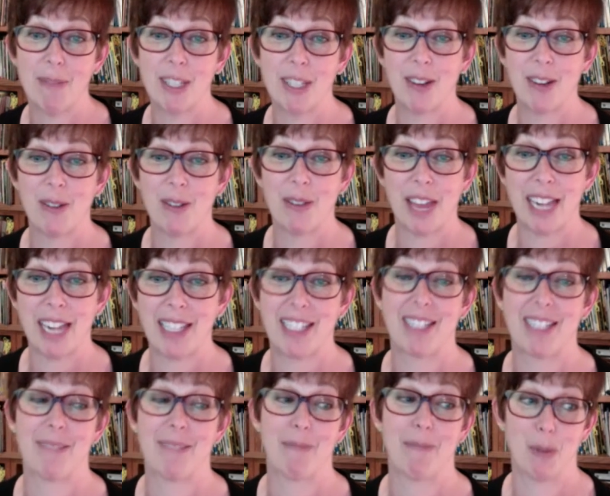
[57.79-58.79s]
so
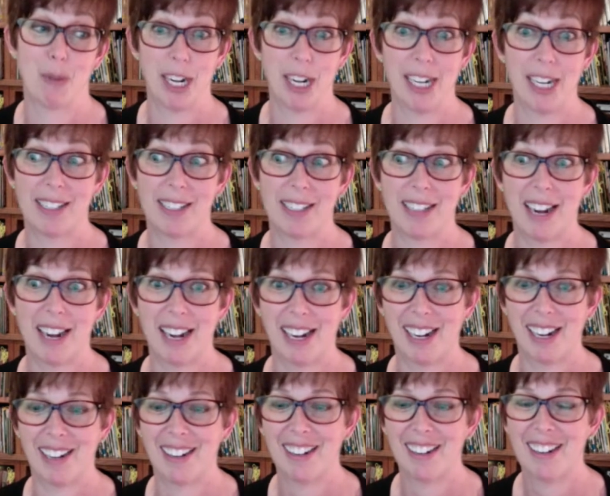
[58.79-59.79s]
that's pretty
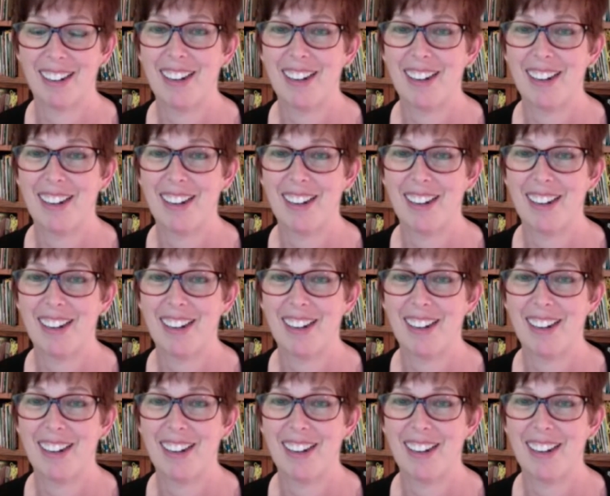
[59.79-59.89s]
exciting.